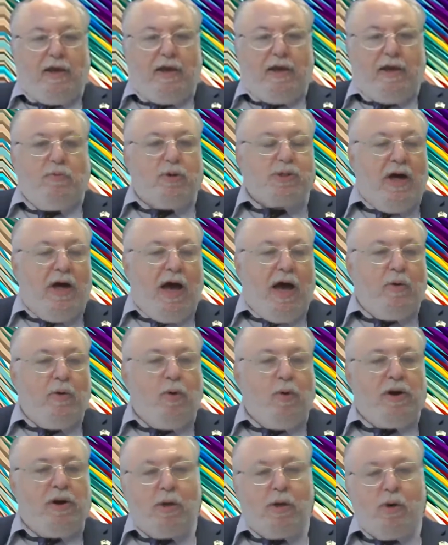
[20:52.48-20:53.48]
Bruce. Now I want
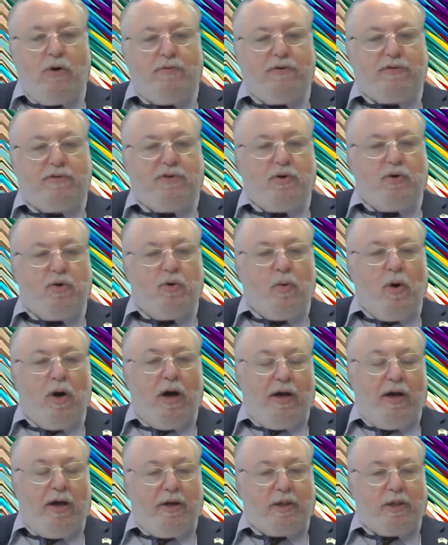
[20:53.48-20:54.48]
to go over to
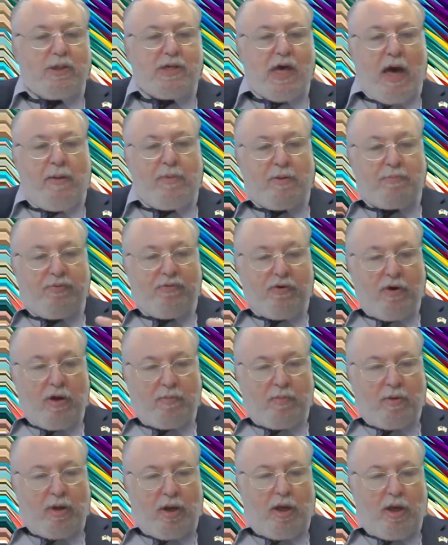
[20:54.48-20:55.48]
uh, Examine
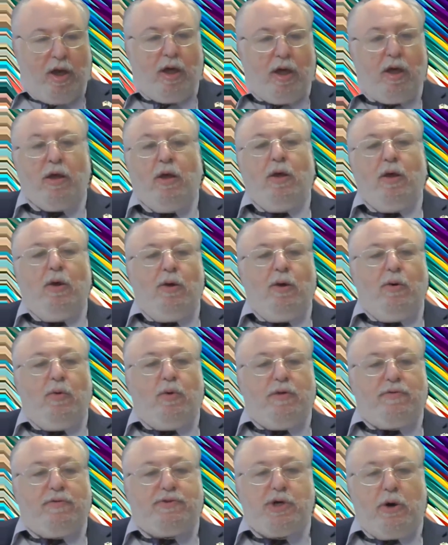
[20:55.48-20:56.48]
Print Media
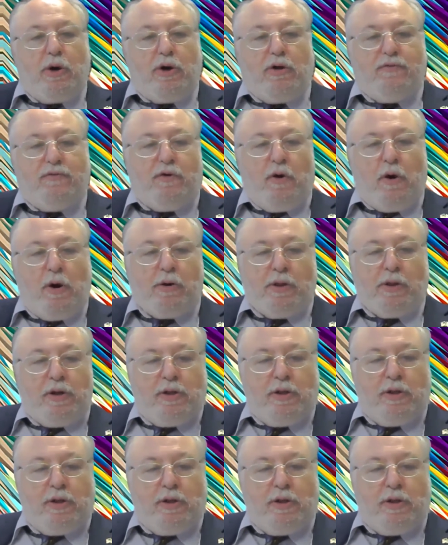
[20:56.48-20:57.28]
with Jerry Verlin.